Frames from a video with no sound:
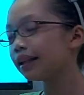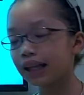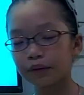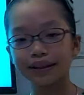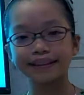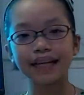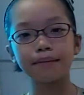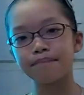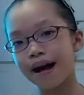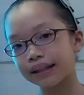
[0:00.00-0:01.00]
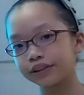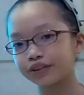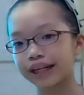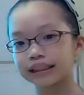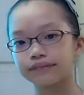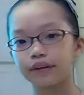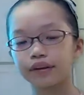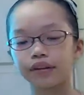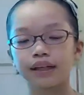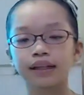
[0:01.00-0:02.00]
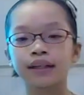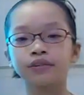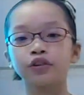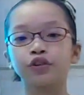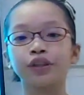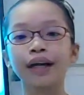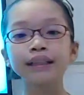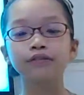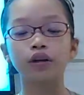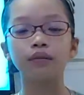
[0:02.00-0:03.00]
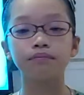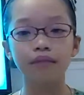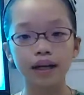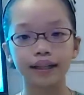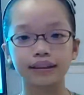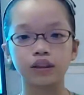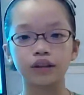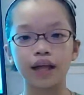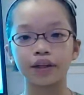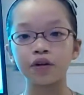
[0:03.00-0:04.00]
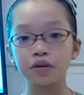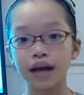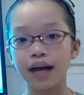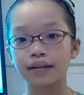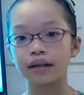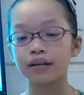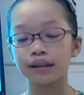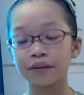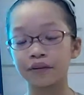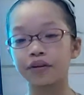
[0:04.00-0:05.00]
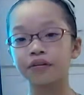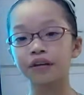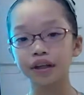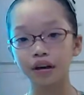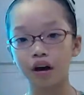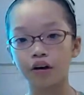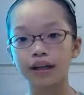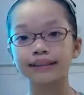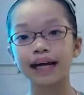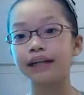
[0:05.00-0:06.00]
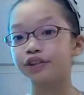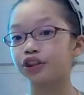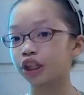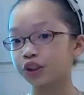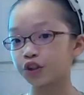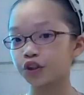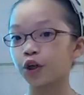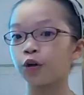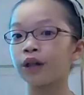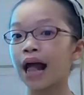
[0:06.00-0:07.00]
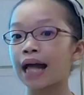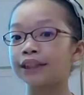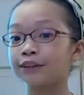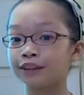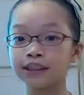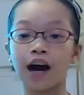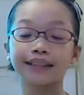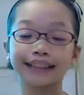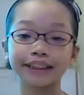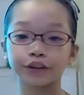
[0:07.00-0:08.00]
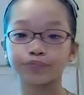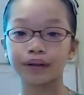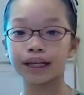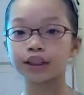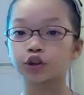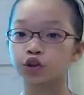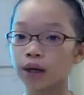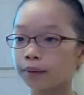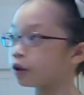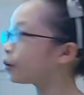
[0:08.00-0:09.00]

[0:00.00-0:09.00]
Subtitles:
Like we said, balance transfer. It's to transfer money so that you can, like your credit card is under control and not in big trouble